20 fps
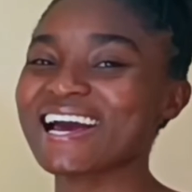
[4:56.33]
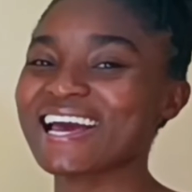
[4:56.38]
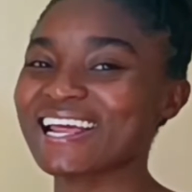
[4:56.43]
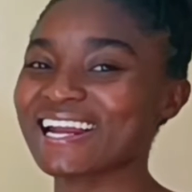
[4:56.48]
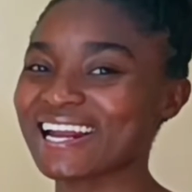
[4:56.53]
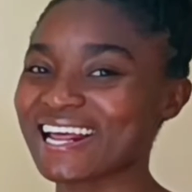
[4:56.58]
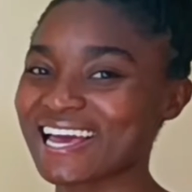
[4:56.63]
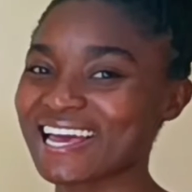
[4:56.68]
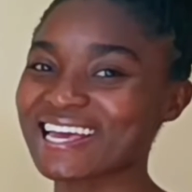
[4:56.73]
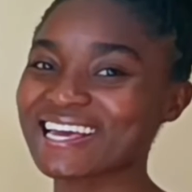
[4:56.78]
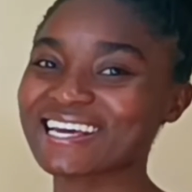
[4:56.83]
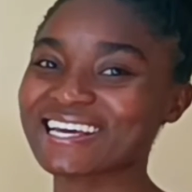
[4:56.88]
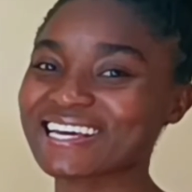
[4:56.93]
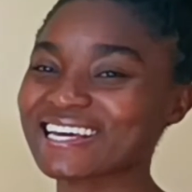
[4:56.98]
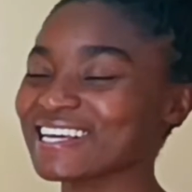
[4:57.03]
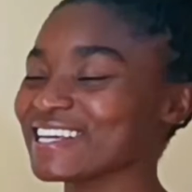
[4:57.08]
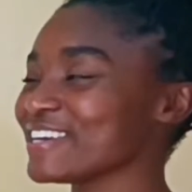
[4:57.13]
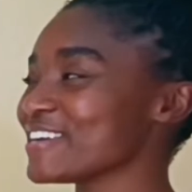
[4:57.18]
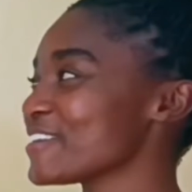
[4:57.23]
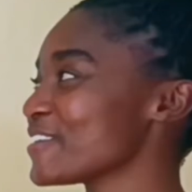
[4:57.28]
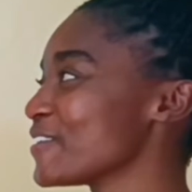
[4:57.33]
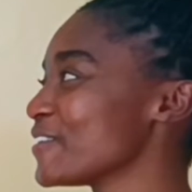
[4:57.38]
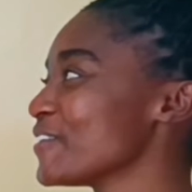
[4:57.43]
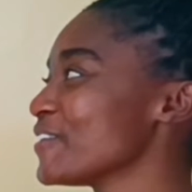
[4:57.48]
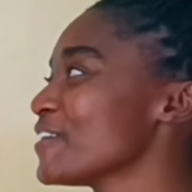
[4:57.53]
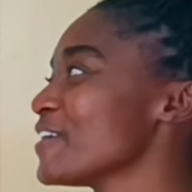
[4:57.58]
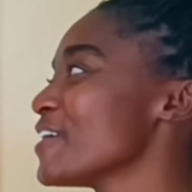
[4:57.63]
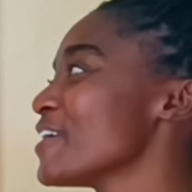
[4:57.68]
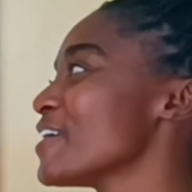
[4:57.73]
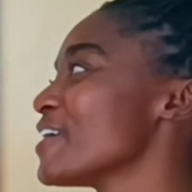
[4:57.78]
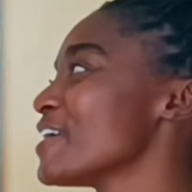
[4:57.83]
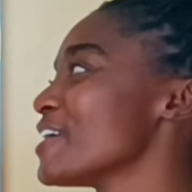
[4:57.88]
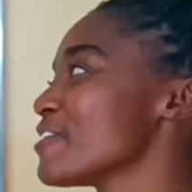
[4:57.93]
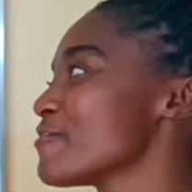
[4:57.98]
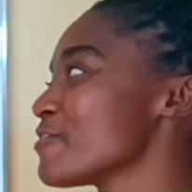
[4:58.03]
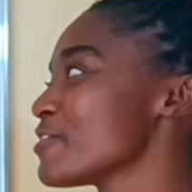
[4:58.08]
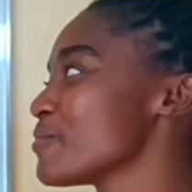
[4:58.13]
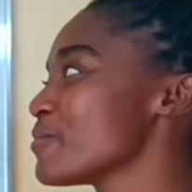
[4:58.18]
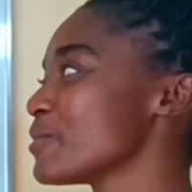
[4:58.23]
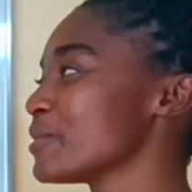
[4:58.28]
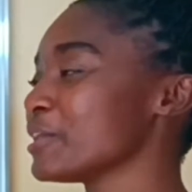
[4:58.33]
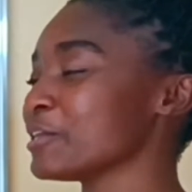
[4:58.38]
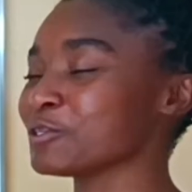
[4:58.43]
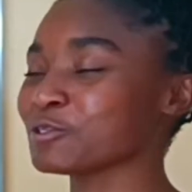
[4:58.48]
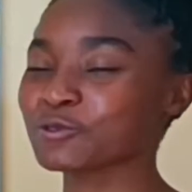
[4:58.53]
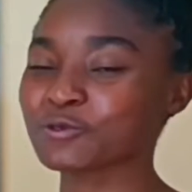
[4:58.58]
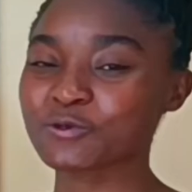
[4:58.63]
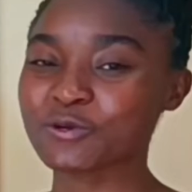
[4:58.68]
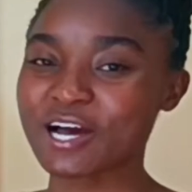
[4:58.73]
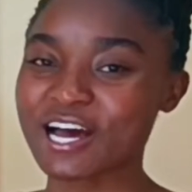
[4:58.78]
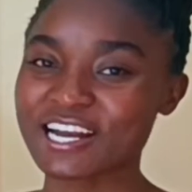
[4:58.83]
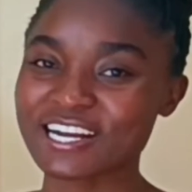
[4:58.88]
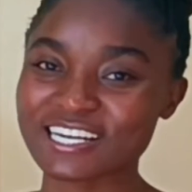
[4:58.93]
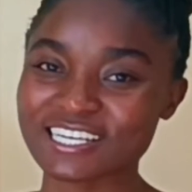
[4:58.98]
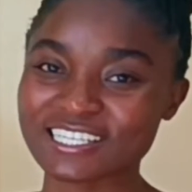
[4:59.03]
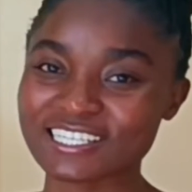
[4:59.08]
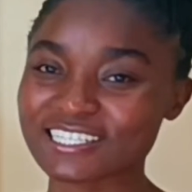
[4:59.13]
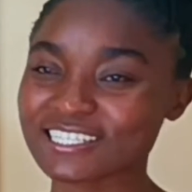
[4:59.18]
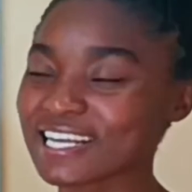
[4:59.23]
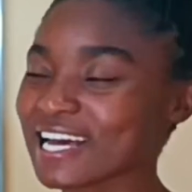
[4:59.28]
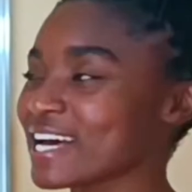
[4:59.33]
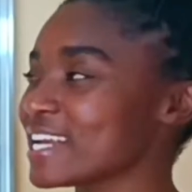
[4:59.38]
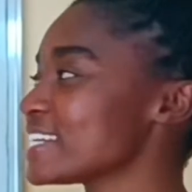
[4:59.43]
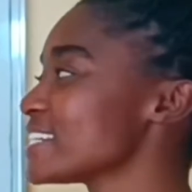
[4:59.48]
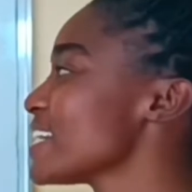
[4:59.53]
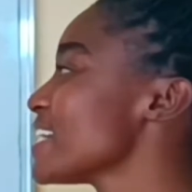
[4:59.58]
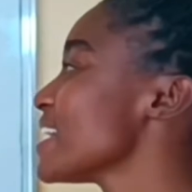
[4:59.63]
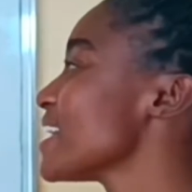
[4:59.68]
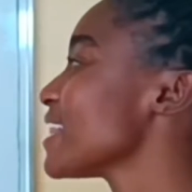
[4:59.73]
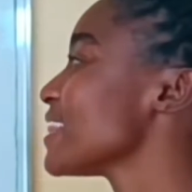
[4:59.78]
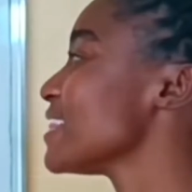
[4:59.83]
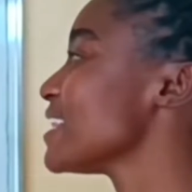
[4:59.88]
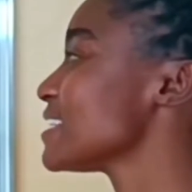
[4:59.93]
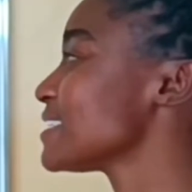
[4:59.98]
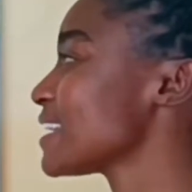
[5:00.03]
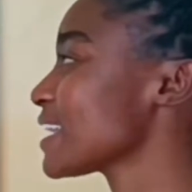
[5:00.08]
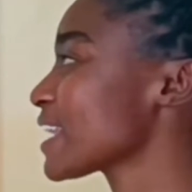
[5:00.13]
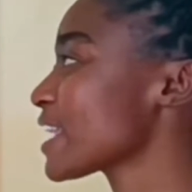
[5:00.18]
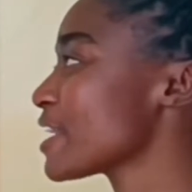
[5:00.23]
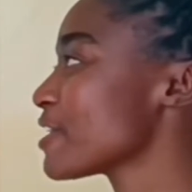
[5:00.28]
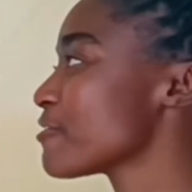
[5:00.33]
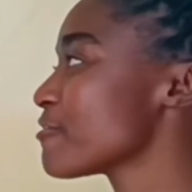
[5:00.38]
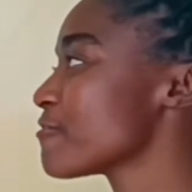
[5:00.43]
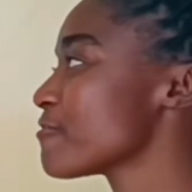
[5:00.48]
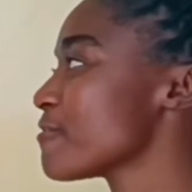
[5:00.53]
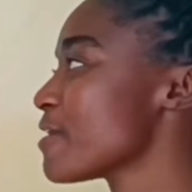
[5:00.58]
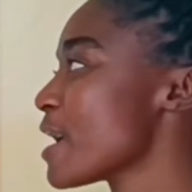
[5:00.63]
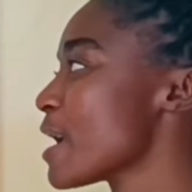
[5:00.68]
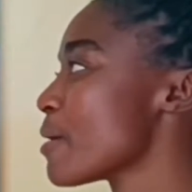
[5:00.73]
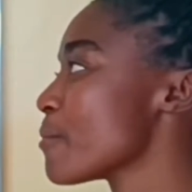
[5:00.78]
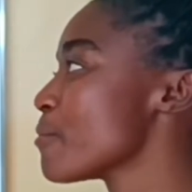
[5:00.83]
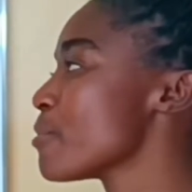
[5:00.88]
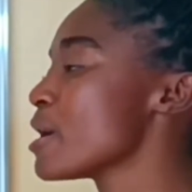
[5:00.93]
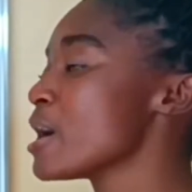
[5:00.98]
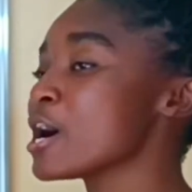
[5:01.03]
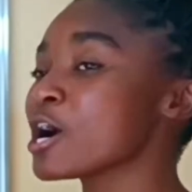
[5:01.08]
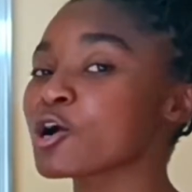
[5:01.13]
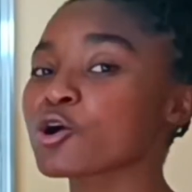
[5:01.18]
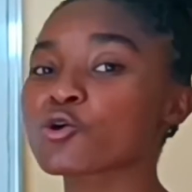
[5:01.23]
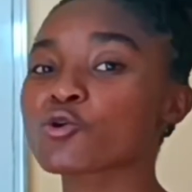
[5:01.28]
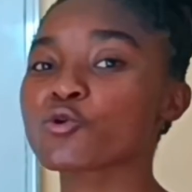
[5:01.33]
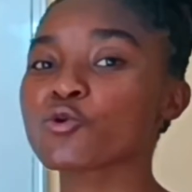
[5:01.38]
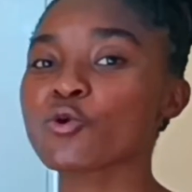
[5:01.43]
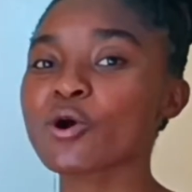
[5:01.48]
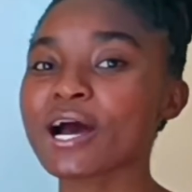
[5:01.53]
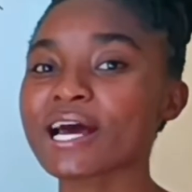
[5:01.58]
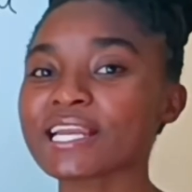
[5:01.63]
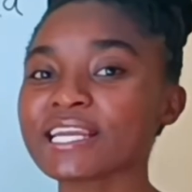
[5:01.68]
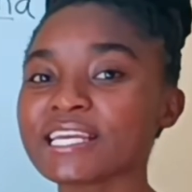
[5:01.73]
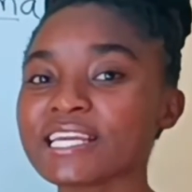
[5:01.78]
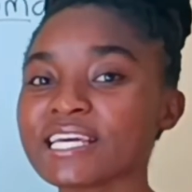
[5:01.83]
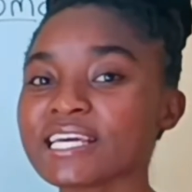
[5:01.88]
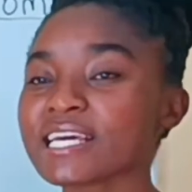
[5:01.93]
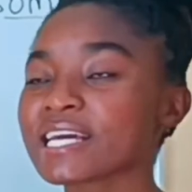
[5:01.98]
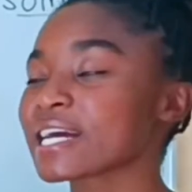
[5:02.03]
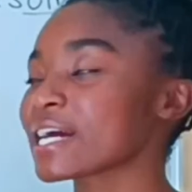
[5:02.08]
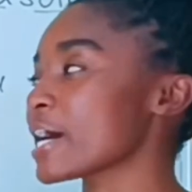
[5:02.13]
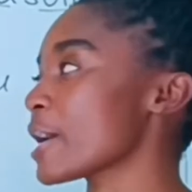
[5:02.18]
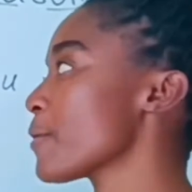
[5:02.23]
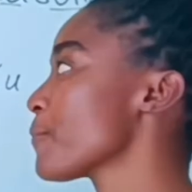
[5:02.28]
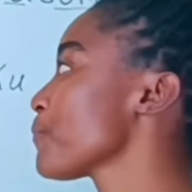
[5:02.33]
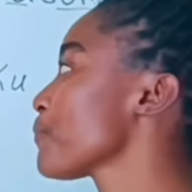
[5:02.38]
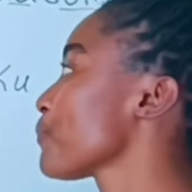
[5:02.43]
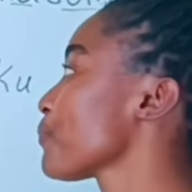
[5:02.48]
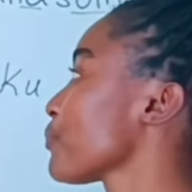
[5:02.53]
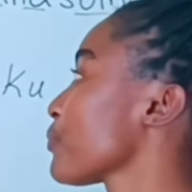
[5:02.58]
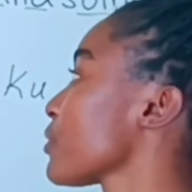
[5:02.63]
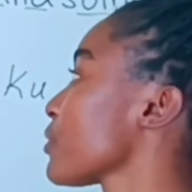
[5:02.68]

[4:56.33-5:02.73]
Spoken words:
I like, you know, everybody to understand. The second verb, kuandika.